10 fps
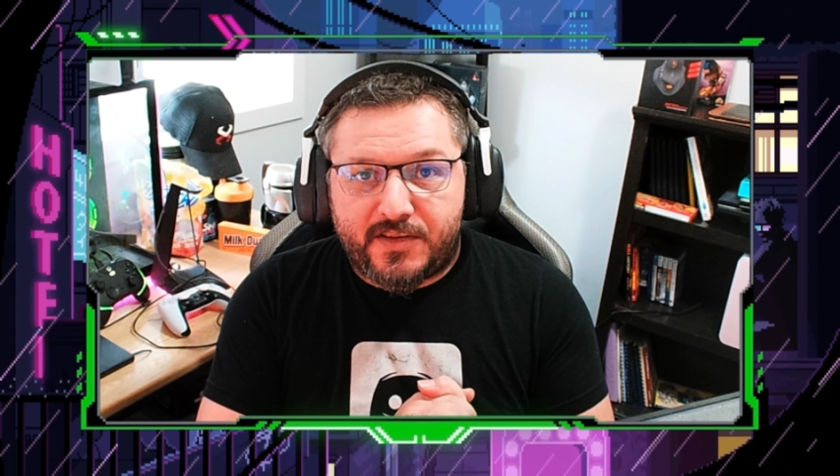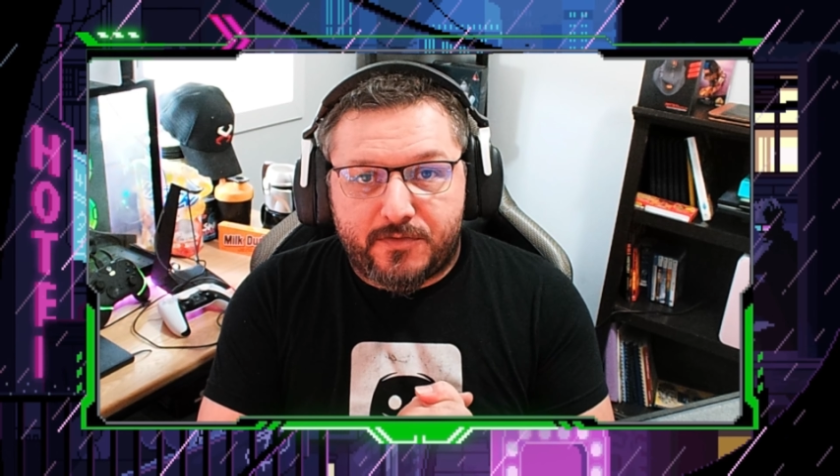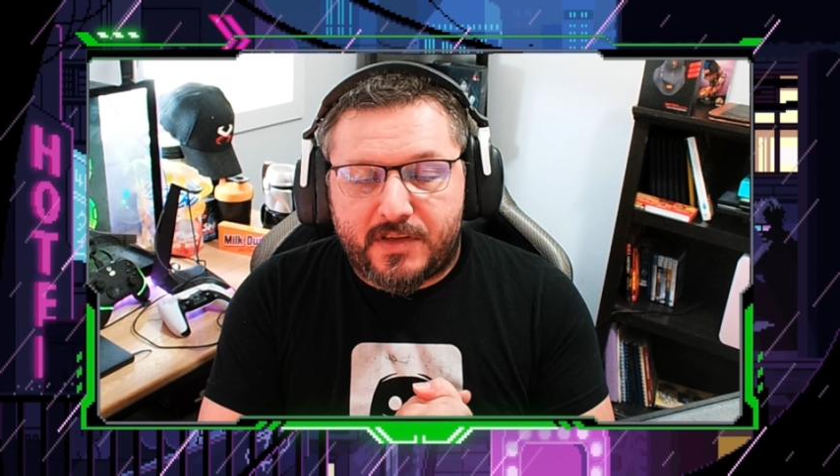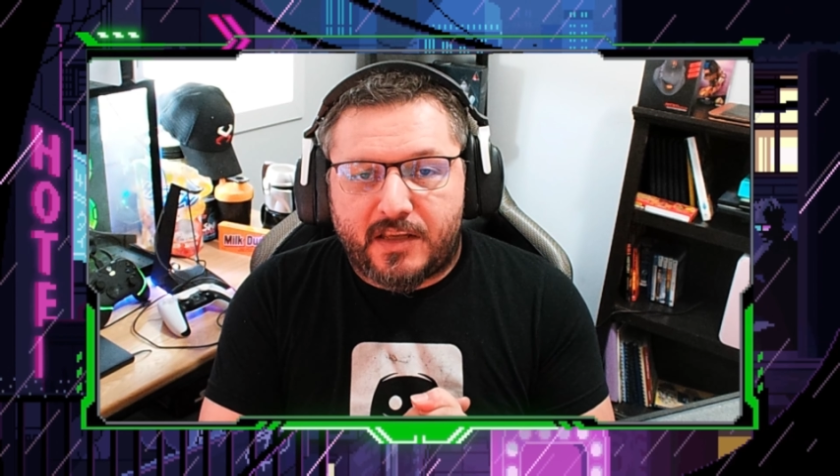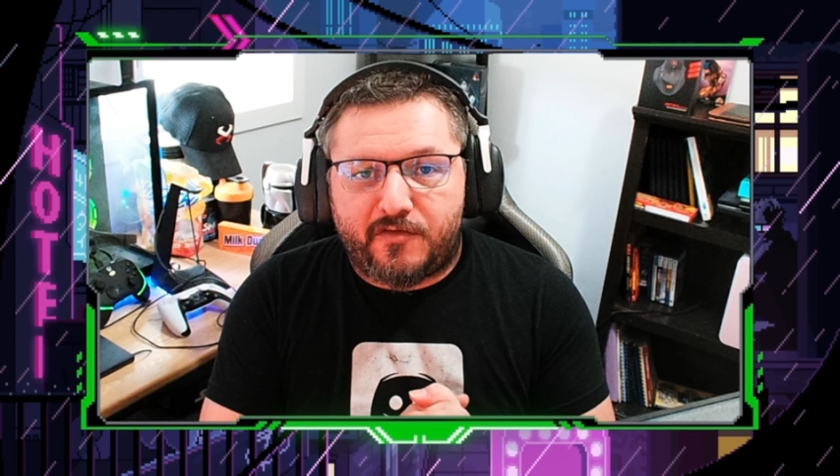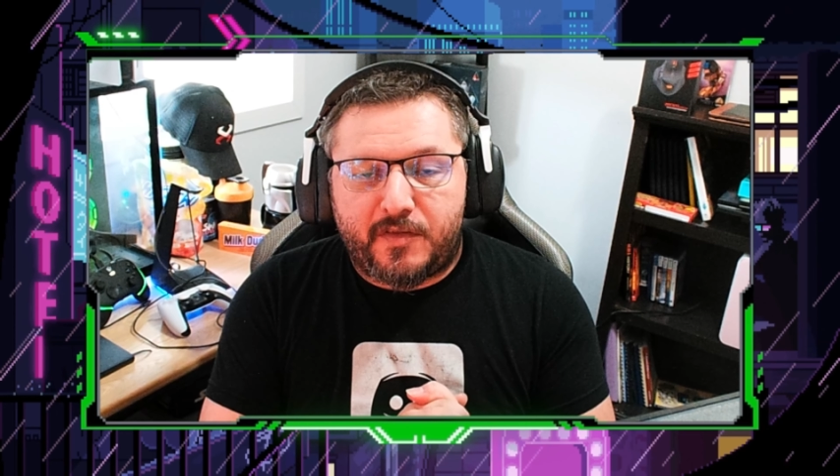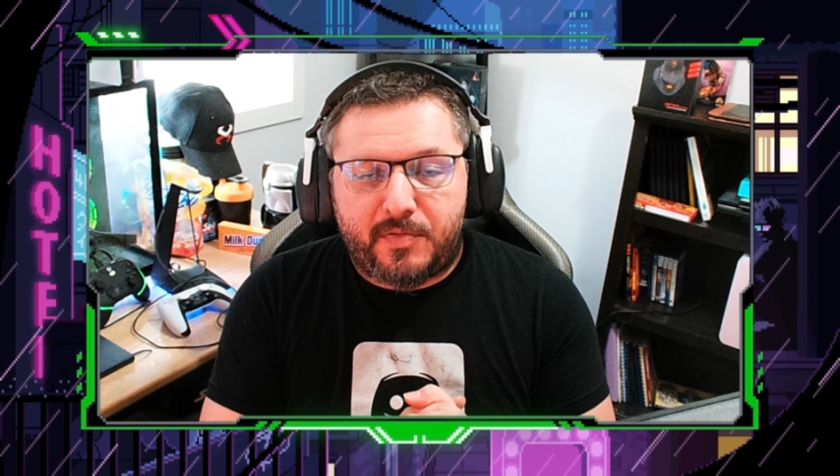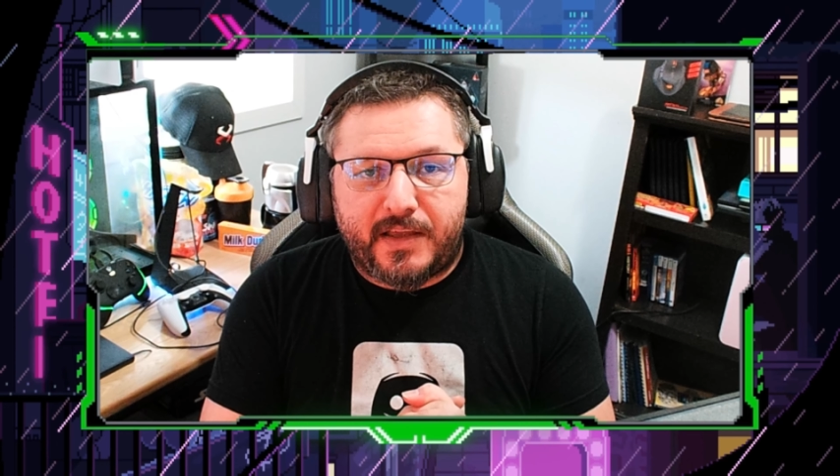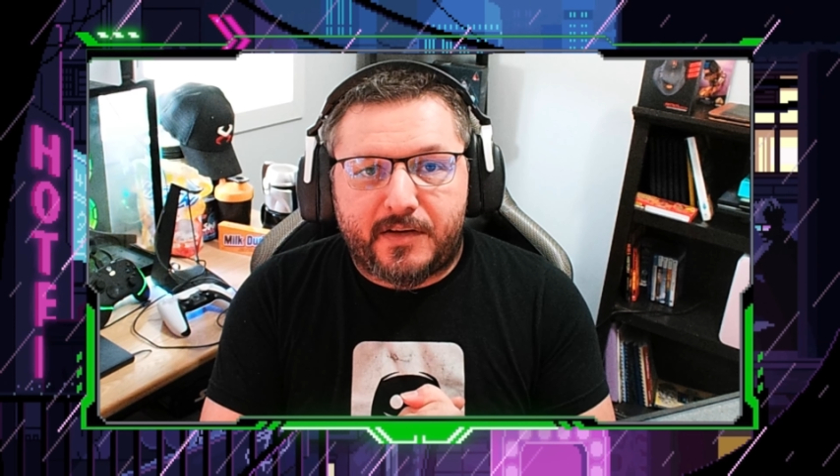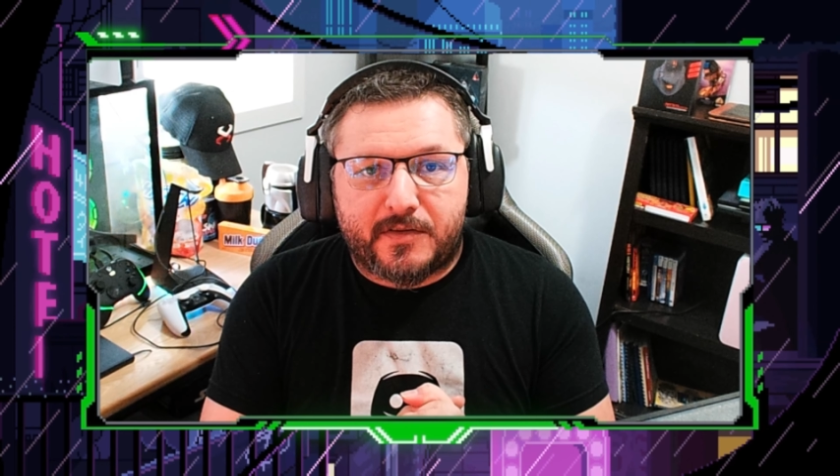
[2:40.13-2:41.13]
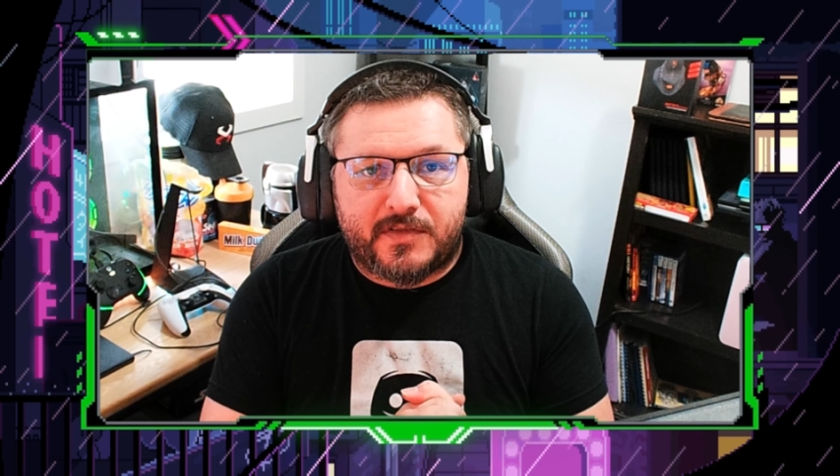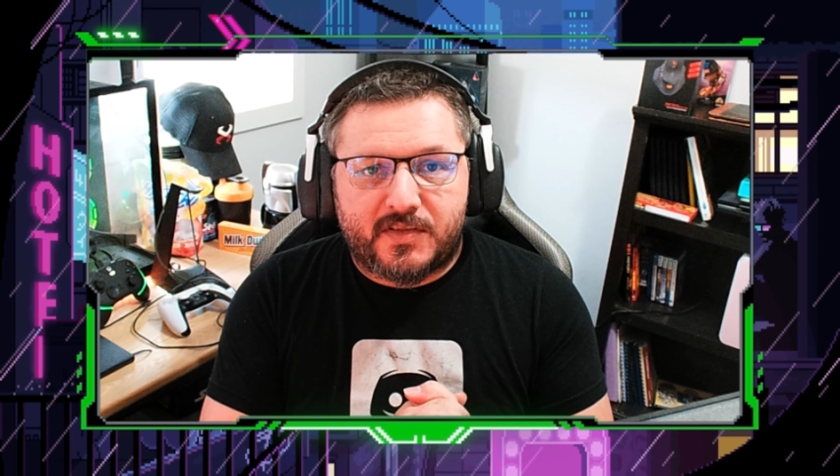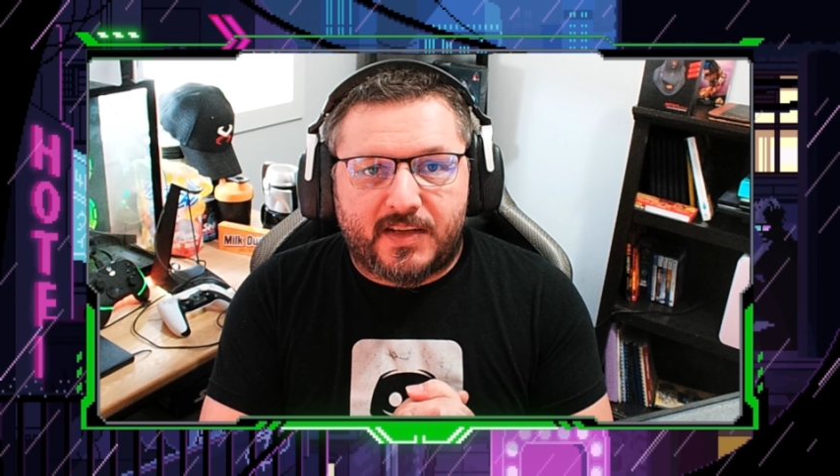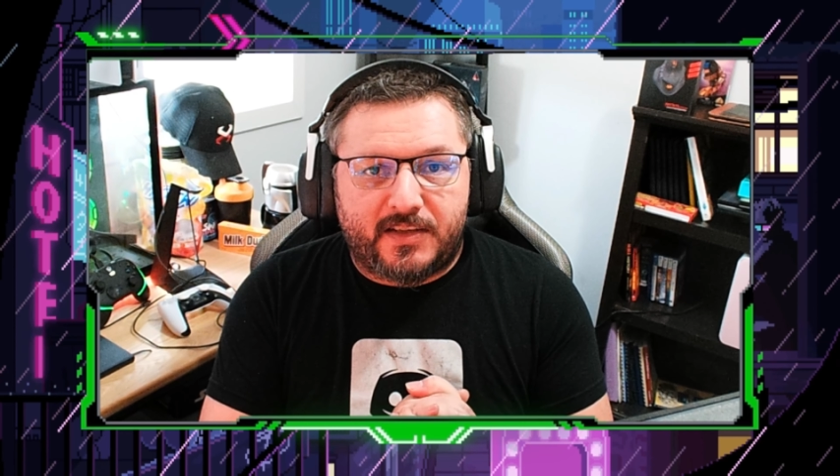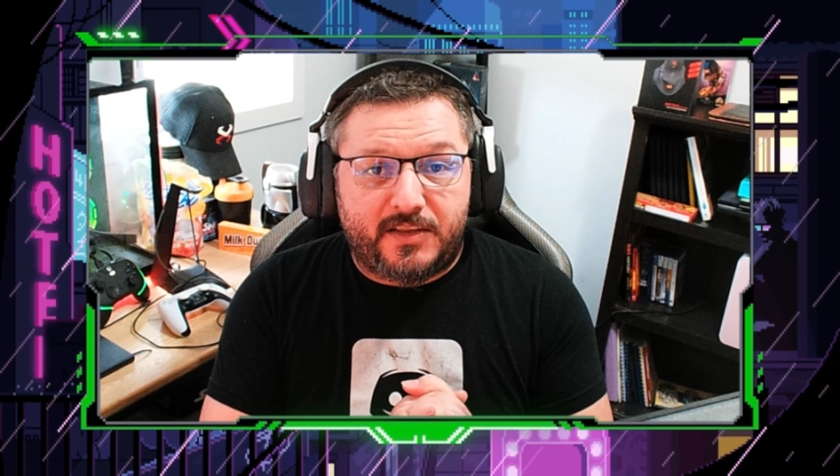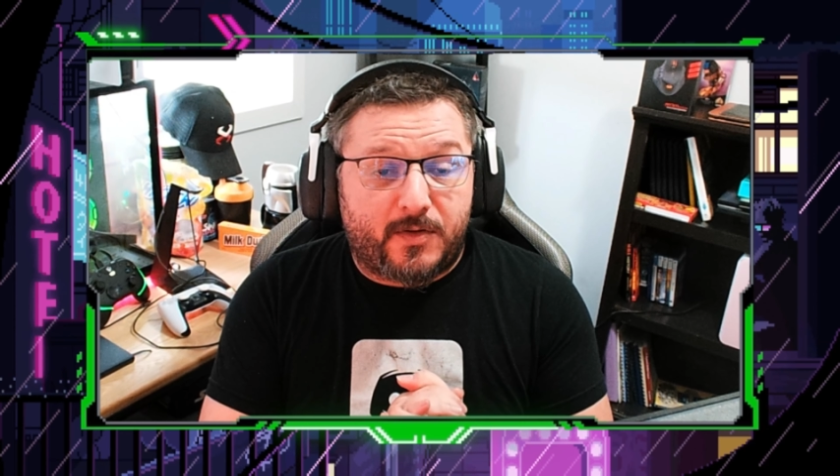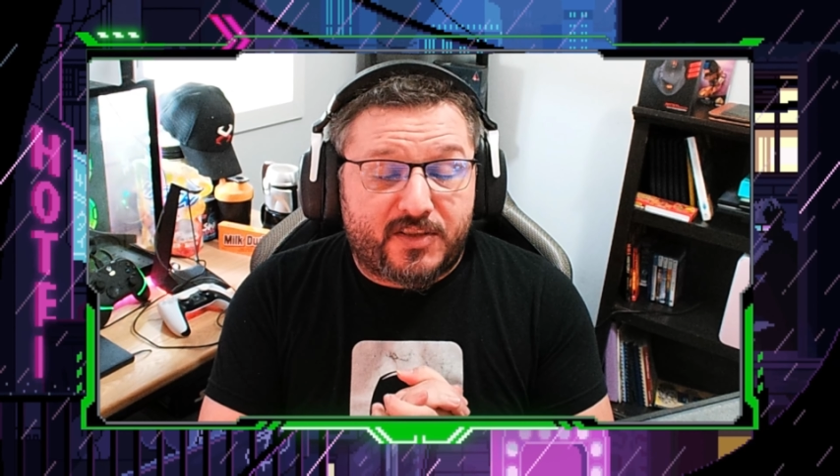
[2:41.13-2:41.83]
do give the players you know,